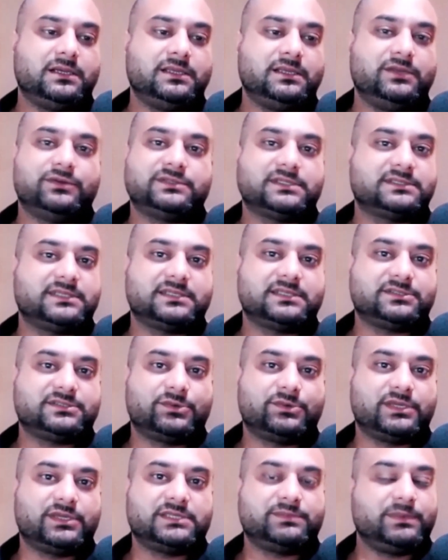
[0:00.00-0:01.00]
success
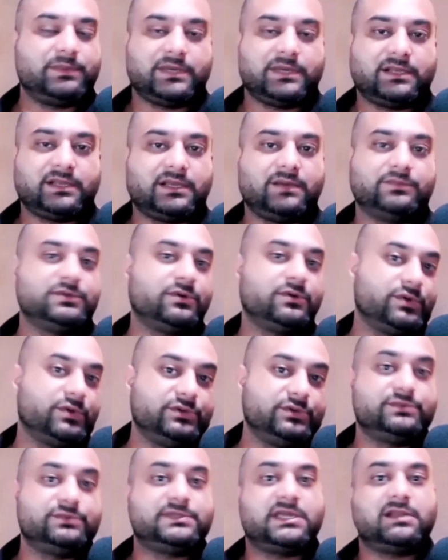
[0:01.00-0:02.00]
stories. People can come to our
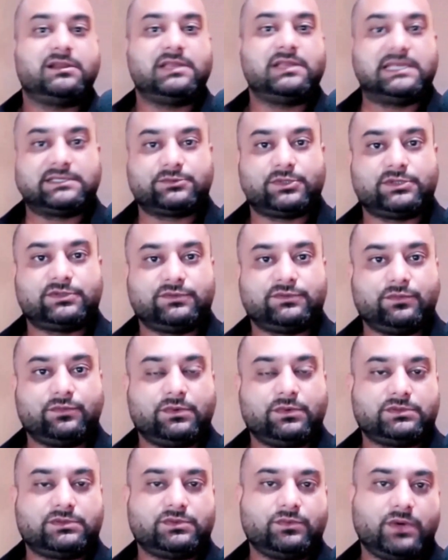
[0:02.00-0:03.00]
YouTube channel as well
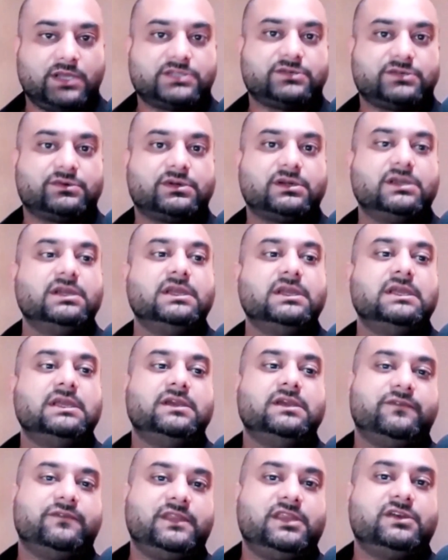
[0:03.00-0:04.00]
to watch our
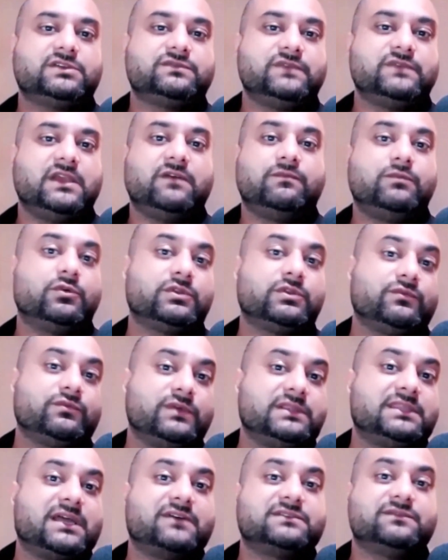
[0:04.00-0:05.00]
videos. We have more than
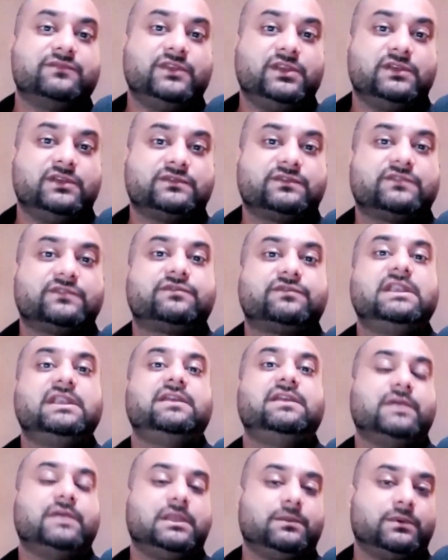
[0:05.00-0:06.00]
1,000 videos for
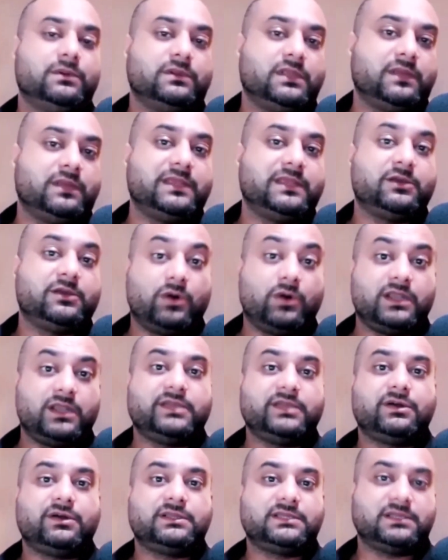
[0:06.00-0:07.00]
freely available. I mean,
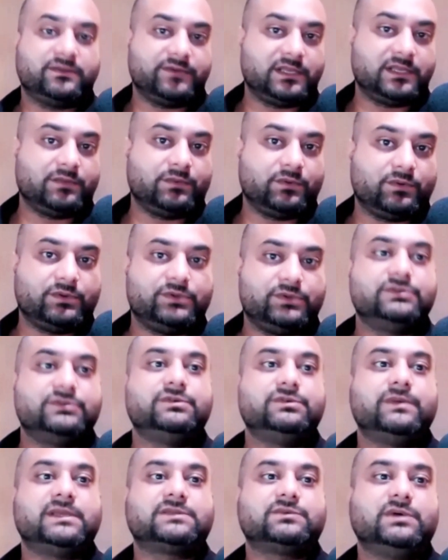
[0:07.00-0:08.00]
quality content available on
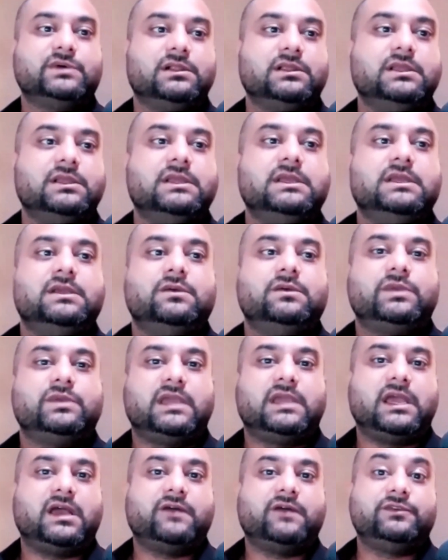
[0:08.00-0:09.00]
YouTube as well.
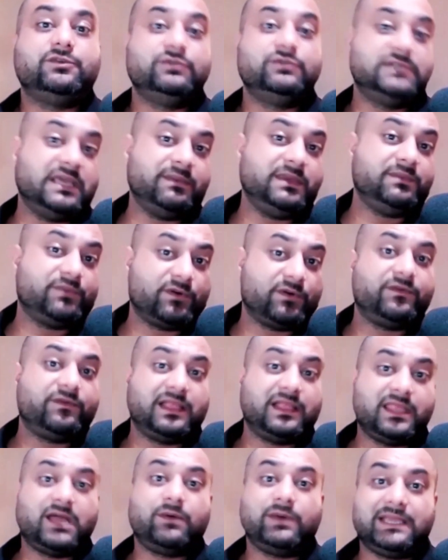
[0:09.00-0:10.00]
We have Udemy
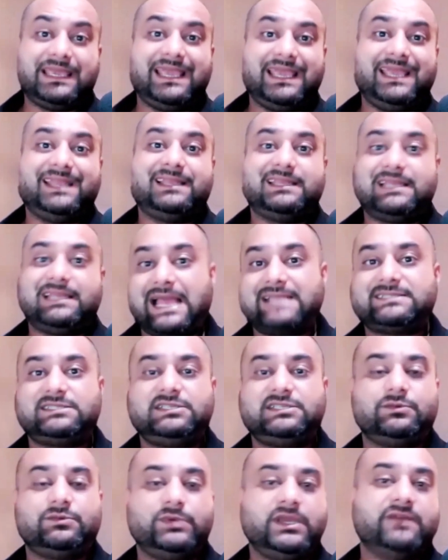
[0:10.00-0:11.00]
profile now. Again,
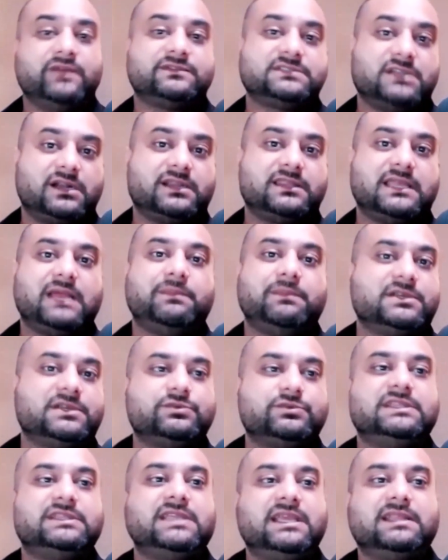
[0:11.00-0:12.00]
last year we have started that
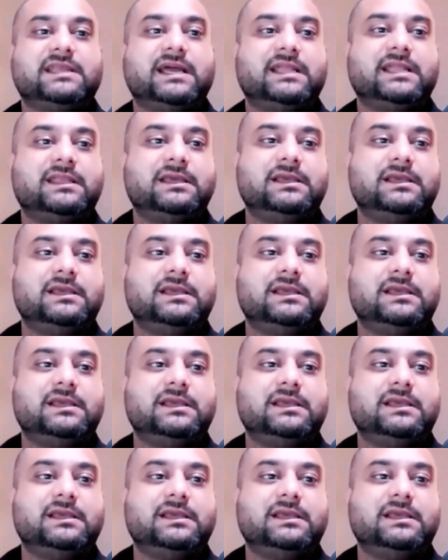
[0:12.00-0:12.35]
because we think that